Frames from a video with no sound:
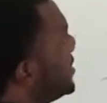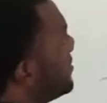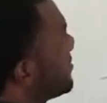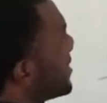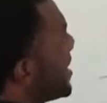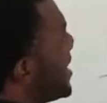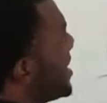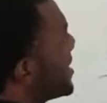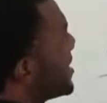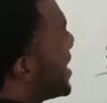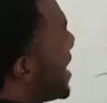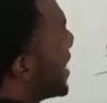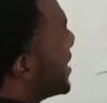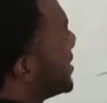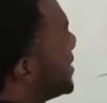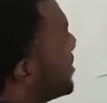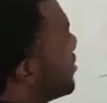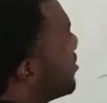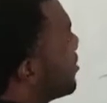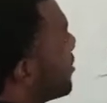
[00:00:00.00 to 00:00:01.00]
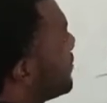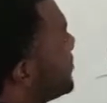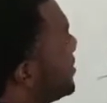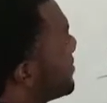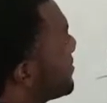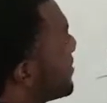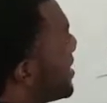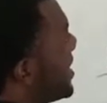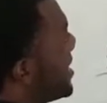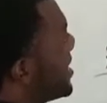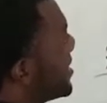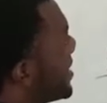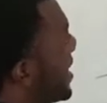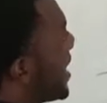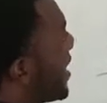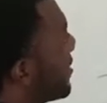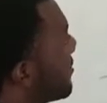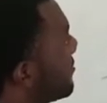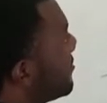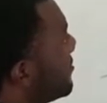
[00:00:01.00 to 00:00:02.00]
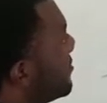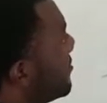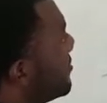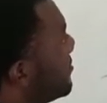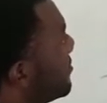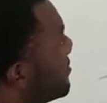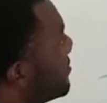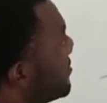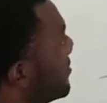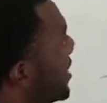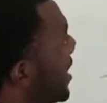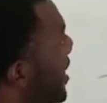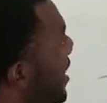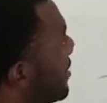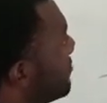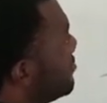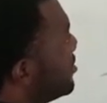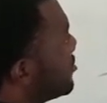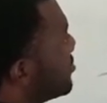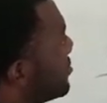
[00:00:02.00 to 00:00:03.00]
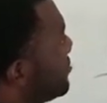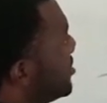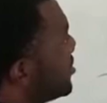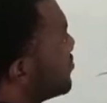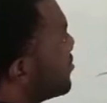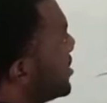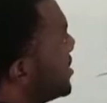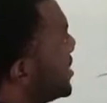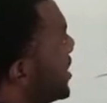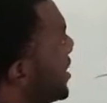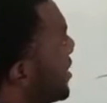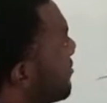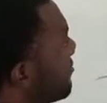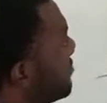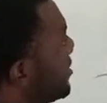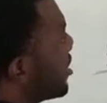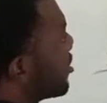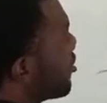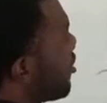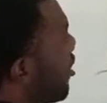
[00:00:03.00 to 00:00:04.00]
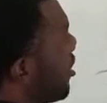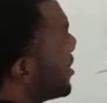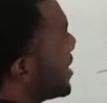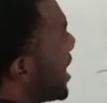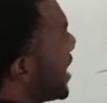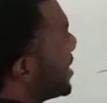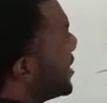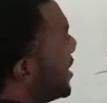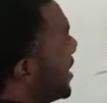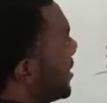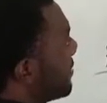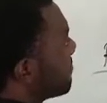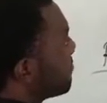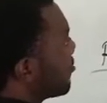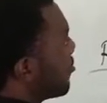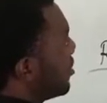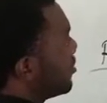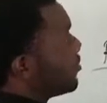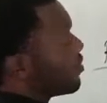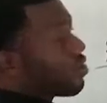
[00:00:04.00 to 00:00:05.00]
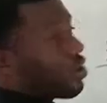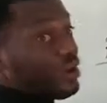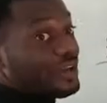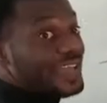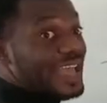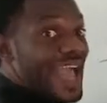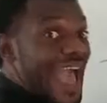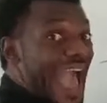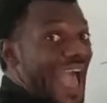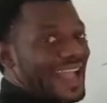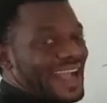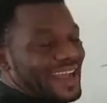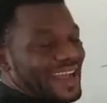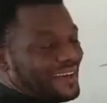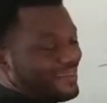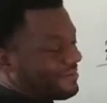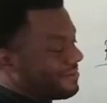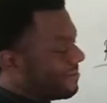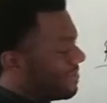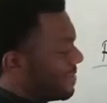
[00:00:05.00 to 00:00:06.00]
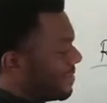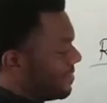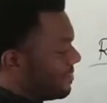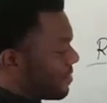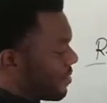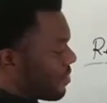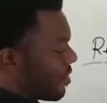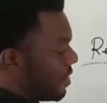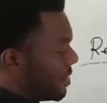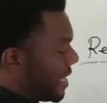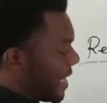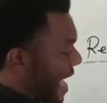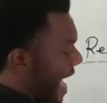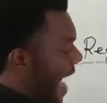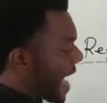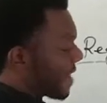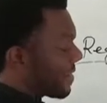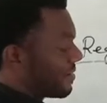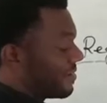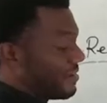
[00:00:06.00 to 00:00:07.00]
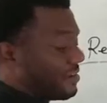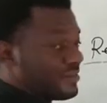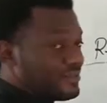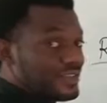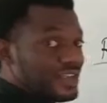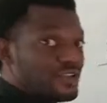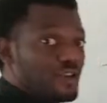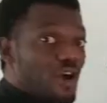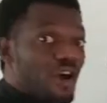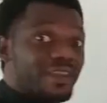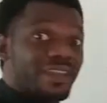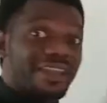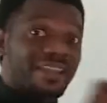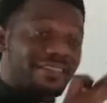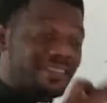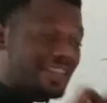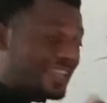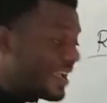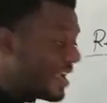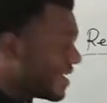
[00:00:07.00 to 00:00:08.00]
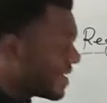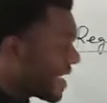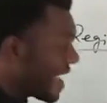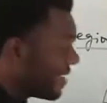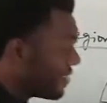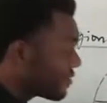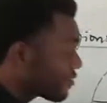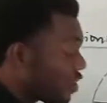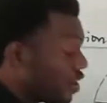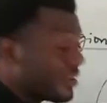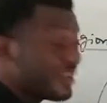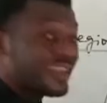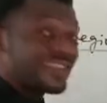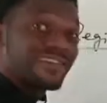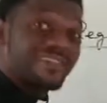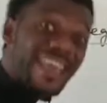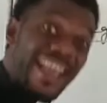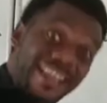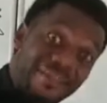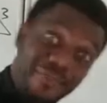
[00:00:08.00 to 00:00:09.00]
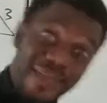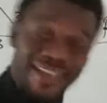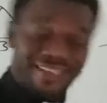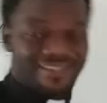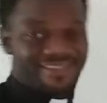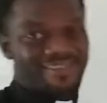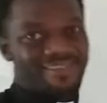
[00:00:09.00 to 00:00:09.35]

This area, the whole of this area between the chord and what we call the arc, is called the arc. The area is called the segment.